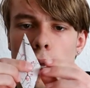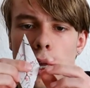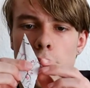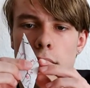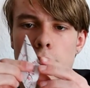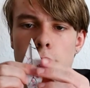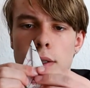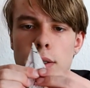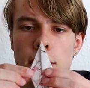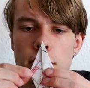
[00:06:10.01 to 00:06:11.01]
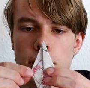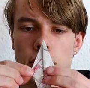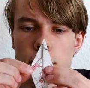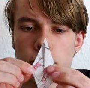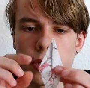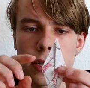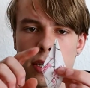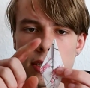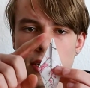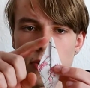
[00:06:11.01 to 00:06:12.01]
and then you're gonna
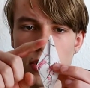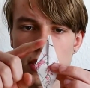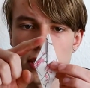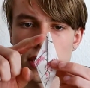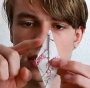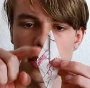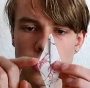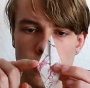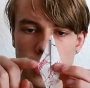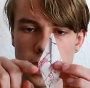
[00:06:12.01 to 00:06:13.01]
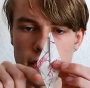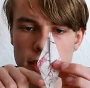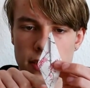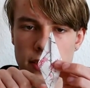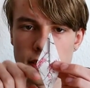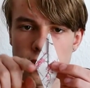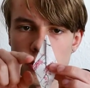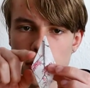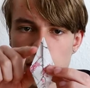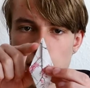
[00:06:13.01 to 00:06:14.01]
realize that one side, in my case it's
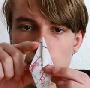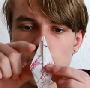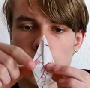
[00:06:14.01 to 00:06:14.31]
this one,